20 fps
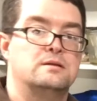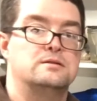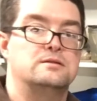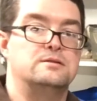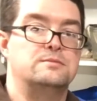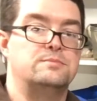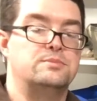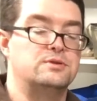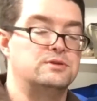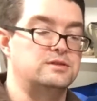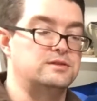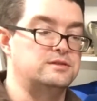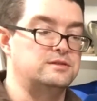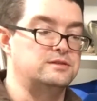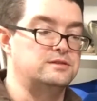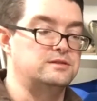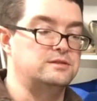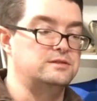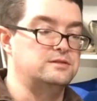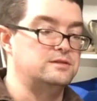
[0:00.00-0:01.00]
to put
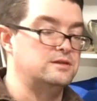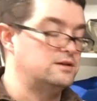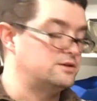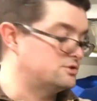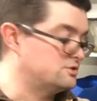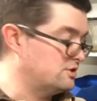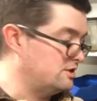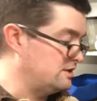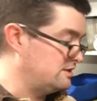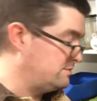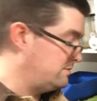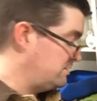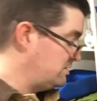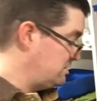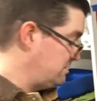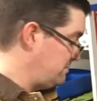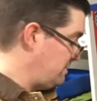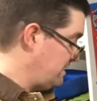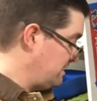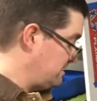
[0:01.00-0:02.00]
a
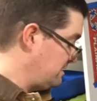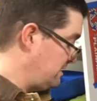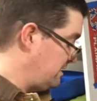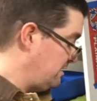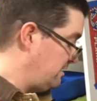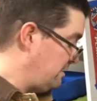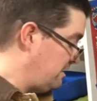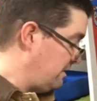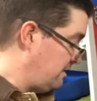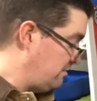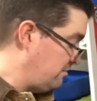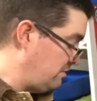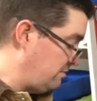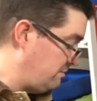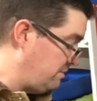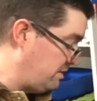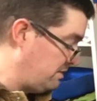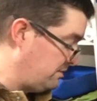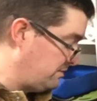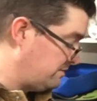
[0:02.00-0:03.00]
transmission back together that you
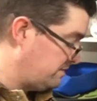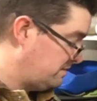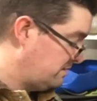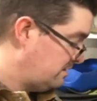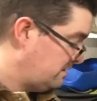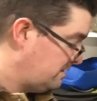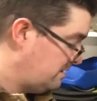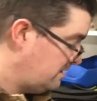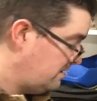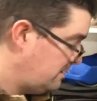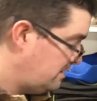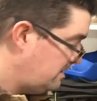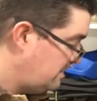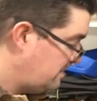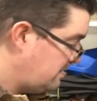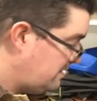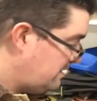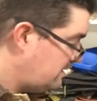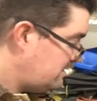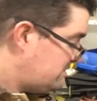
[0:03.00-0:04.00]
rebuilt
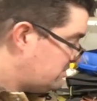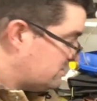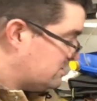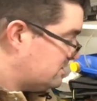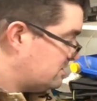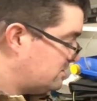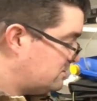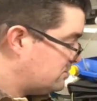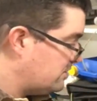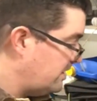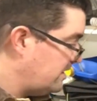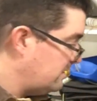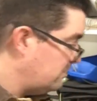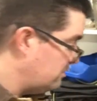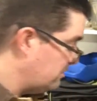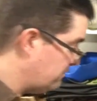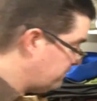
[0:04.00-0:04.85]
is just to try to look